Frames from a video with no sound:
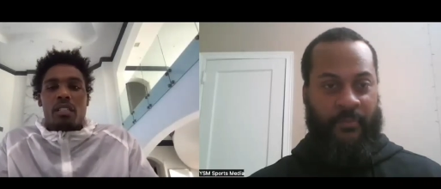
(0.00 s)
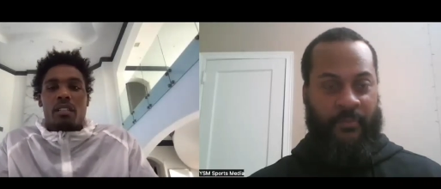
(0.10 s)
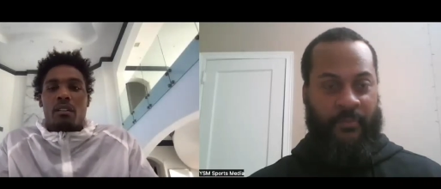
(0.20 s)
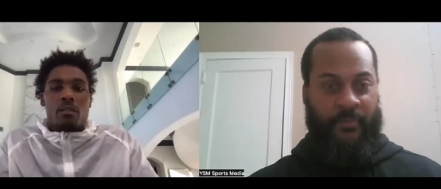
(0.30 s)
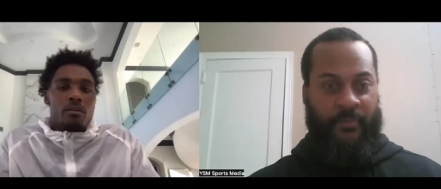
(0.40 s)

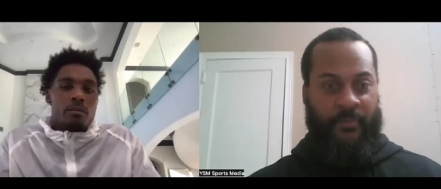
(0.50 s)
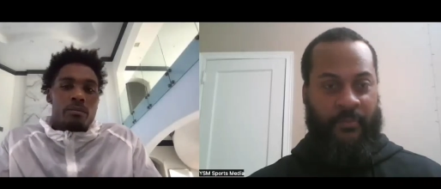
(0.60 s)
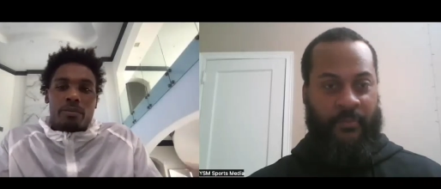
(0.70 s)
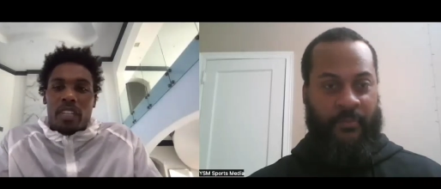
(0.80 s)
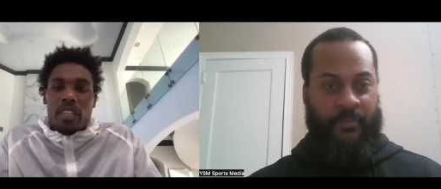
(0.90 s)
Speaker 1: It's no
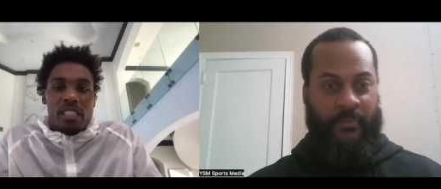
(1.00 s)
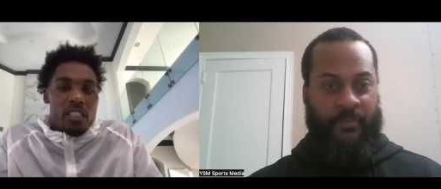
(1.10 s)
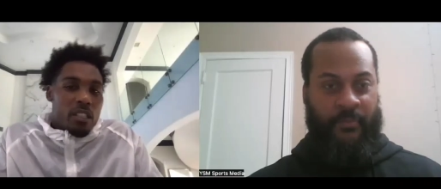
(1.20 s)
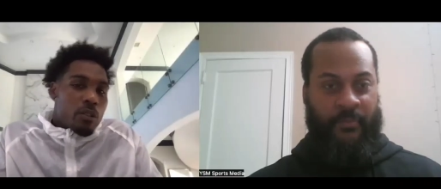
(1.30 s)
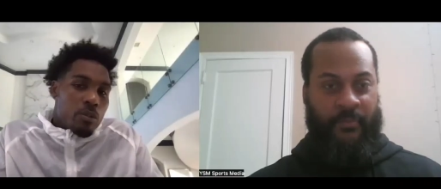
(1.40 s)

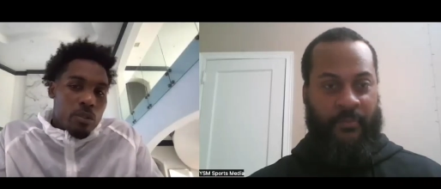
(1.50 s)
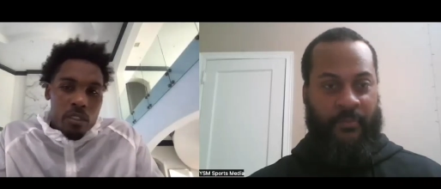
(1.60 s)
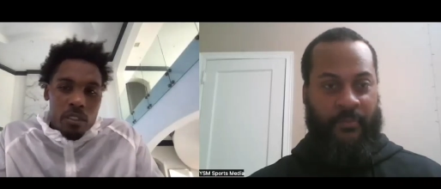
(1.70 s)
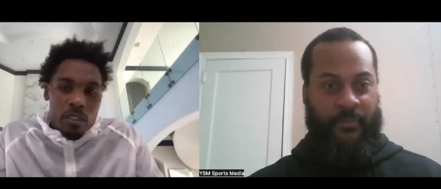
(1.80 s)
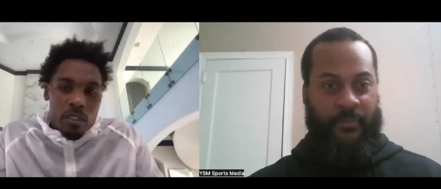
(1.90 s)

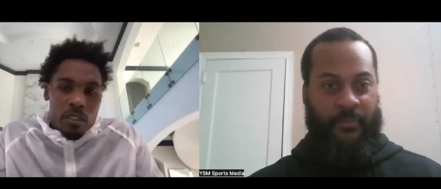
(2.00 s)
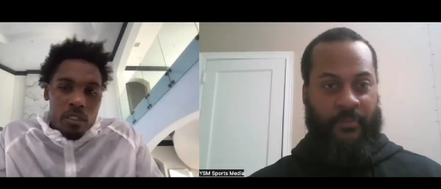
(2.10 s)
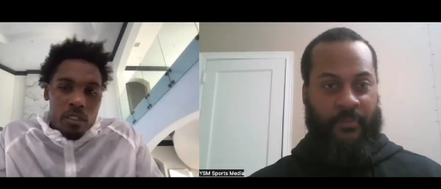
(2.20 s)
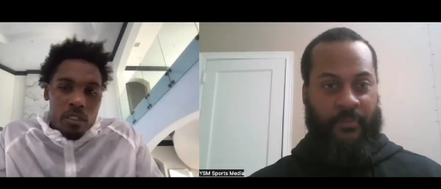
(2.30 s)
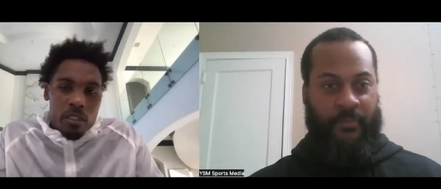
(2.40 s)
excuse.
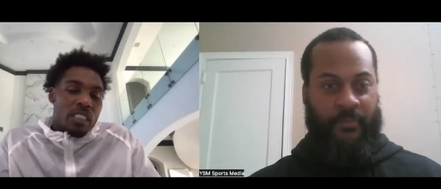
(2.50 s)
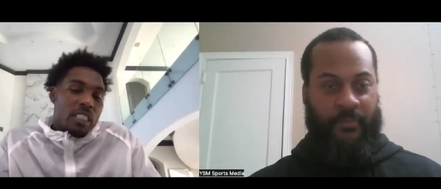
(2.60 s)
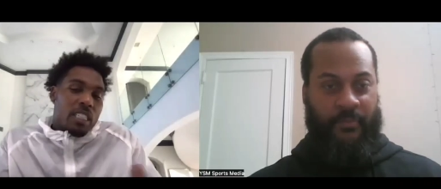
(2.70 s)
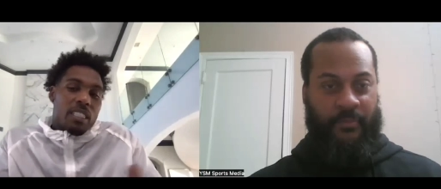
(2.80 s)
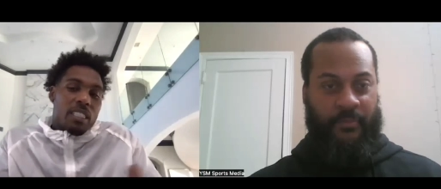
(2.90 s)

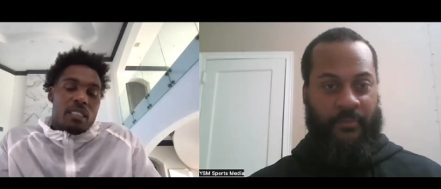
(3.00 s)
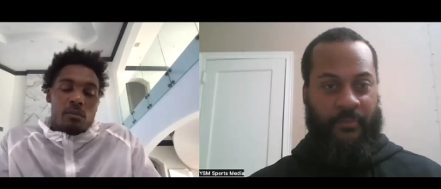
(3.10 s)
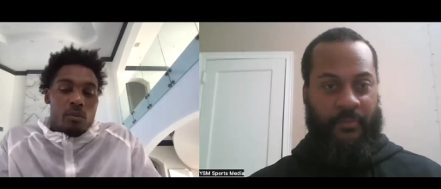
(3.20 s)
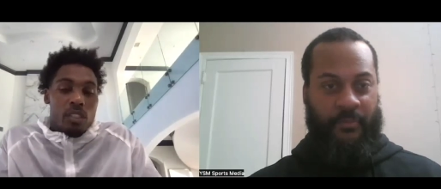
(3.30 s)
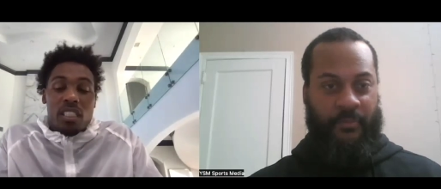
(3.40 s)

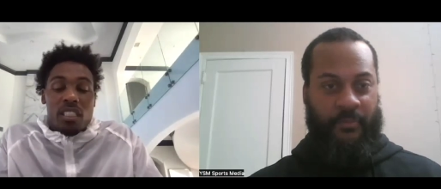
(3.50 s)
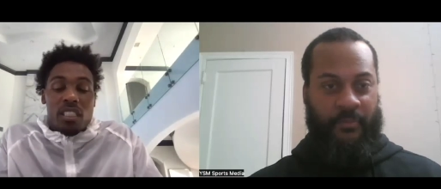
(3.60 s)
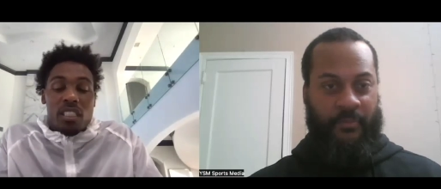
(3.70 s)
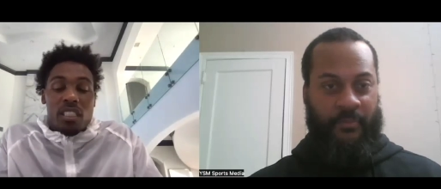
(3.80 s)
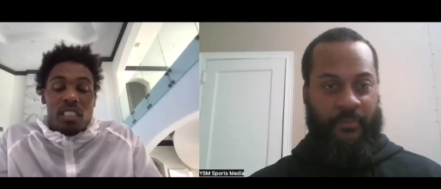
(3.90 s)
Just
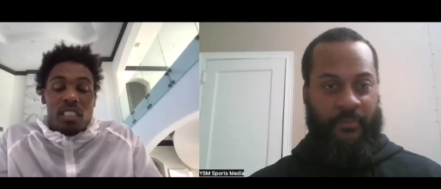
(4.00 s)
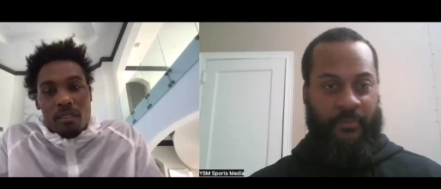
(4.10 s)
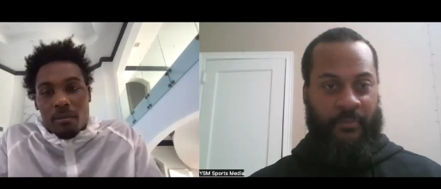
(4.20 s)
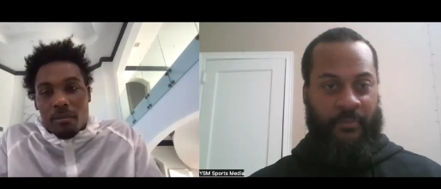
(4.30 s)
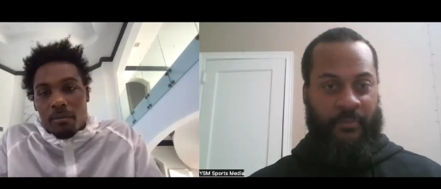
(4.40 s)

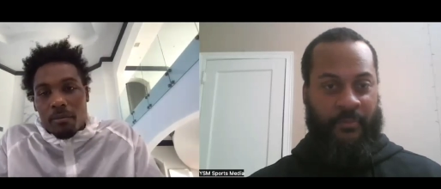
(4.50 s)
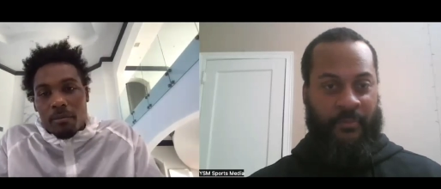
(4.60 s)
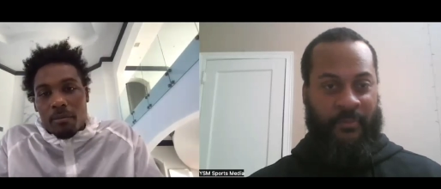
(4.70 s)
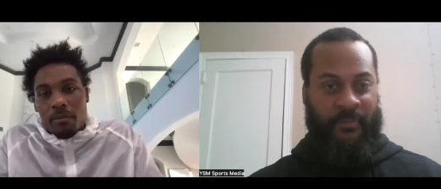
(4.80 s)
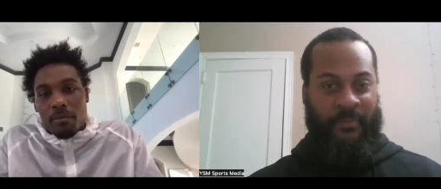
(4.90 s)
163.
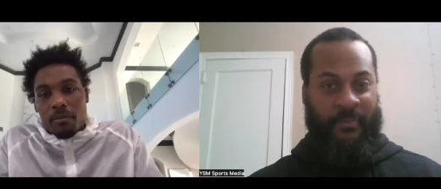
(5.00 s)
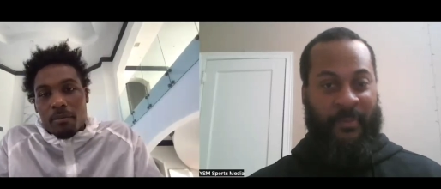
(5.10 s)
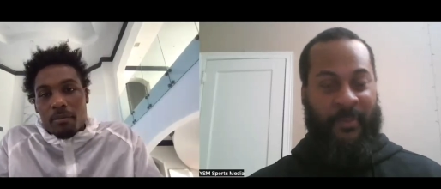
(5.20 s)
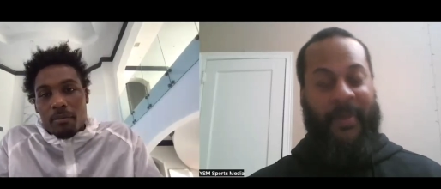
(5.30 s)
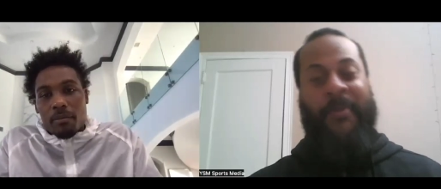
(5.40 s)

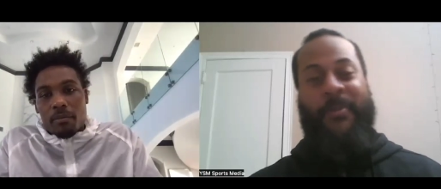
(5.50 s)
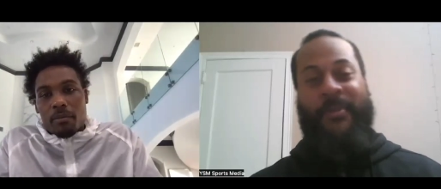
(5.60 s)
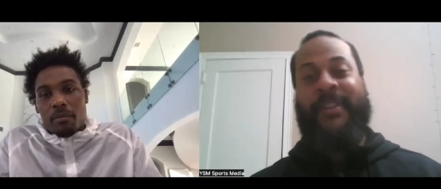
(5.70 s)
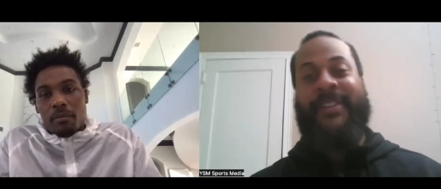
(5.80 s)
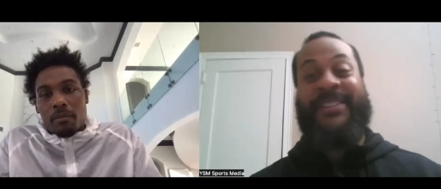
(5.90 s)

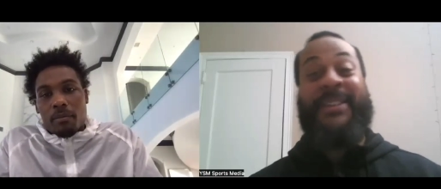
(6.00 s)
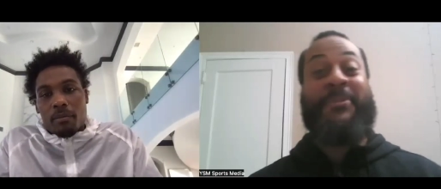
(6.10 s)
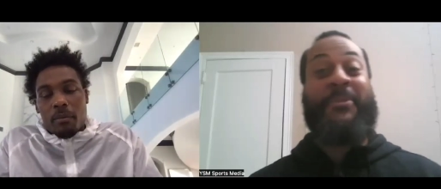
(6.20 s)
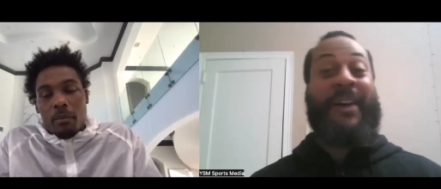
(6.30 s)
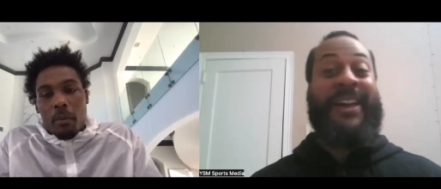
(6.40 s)
Speaker 2: Okay. Because I
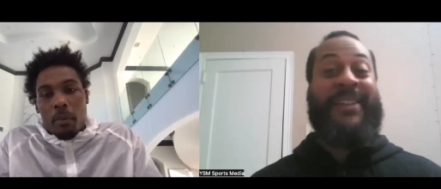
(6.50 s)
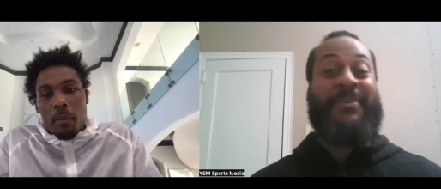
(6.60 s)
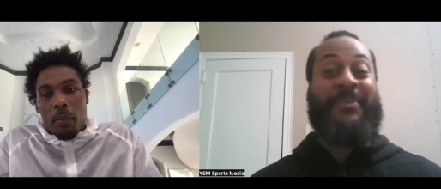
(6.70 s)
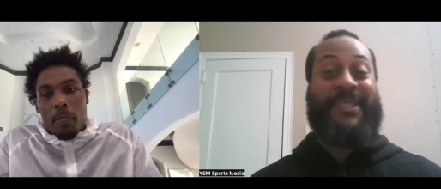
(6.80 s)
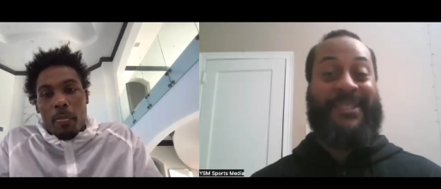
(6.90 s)
was going to ask,
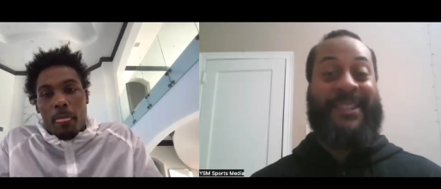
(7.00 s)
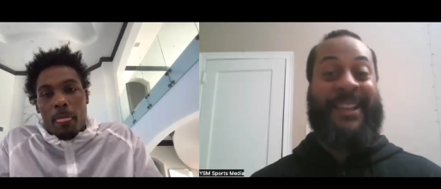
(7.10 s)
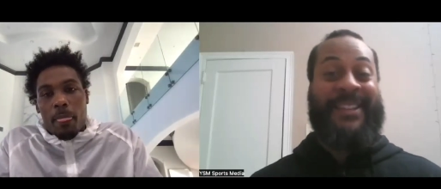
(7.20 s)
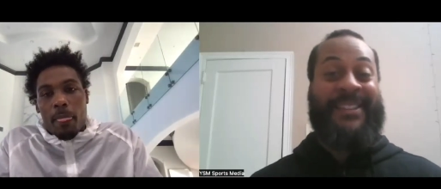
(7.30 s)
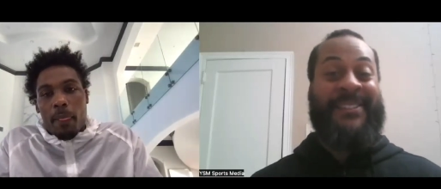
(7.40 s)
was this like
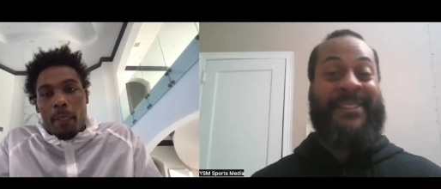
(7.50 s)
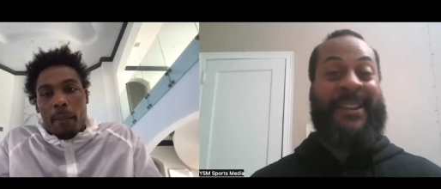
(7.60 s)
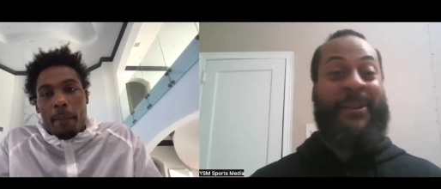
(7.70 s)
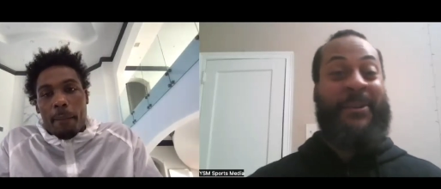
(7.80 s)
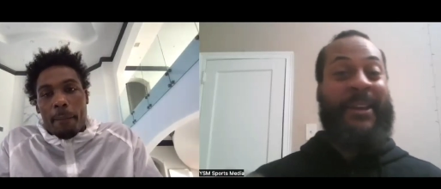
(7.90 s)
a test
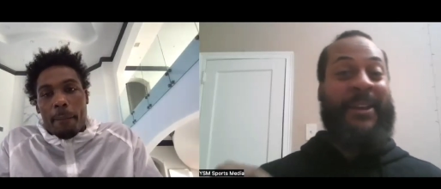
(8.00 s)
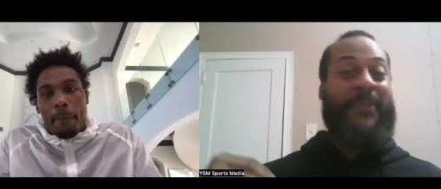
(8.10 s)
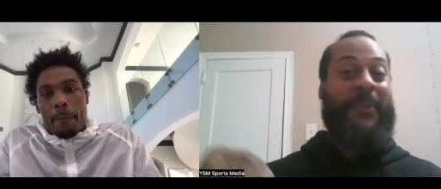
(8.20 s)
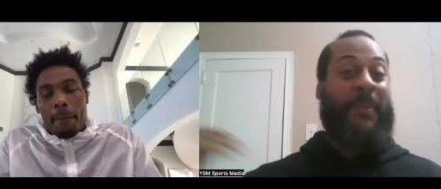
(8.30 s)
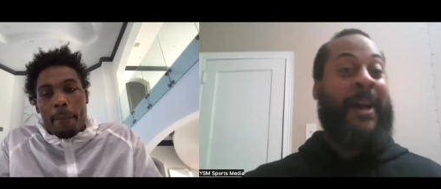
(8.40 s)
out
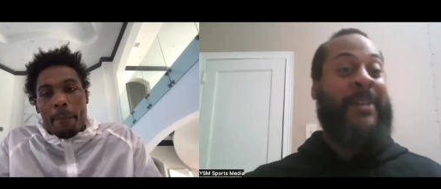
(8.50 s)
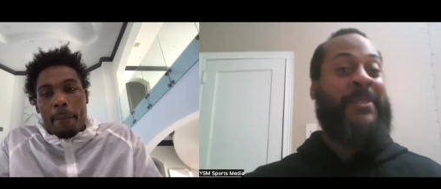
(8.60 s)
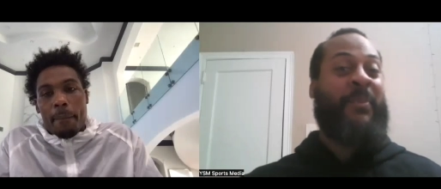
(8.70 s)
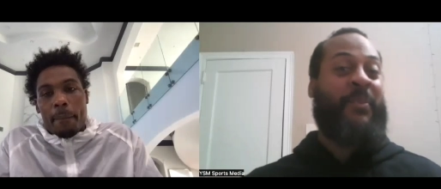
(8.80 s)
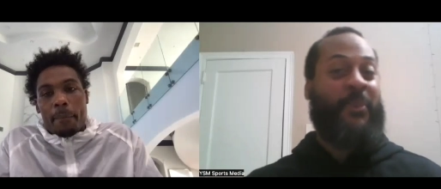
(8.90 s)
for a
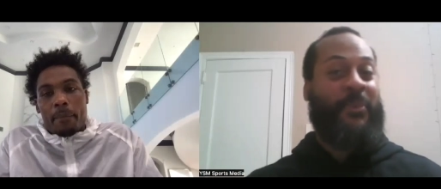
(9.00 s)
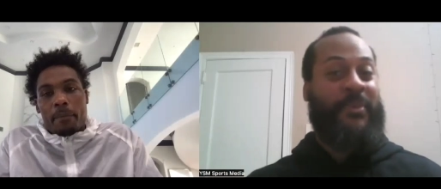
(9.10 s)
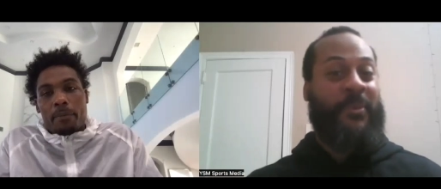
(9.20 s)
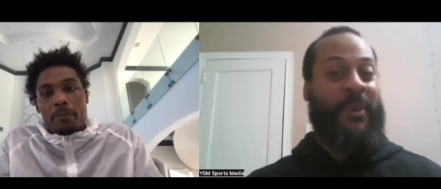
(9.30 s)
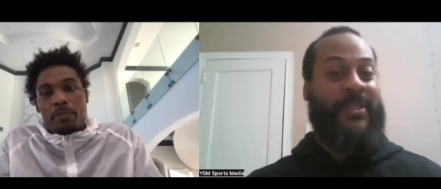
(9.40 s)
possible move
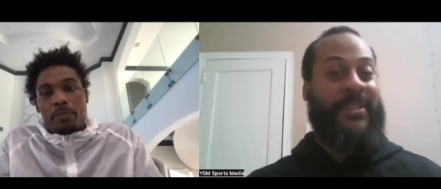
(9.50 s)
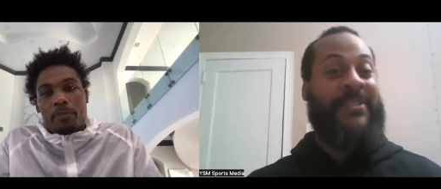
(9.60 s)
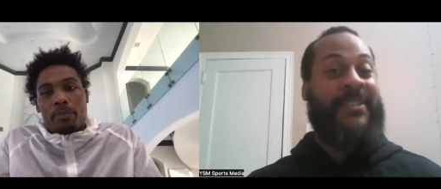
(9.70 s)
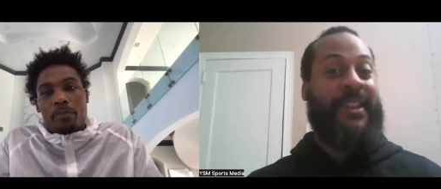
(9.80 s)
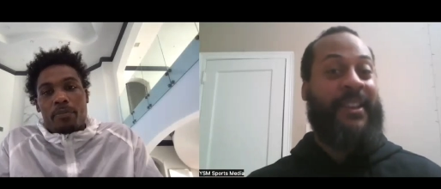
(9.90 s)
to
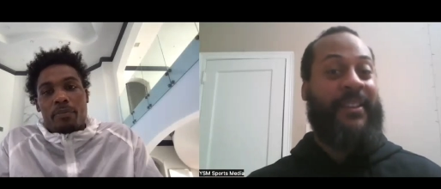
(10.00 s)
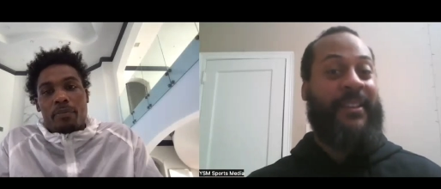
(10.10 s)
168?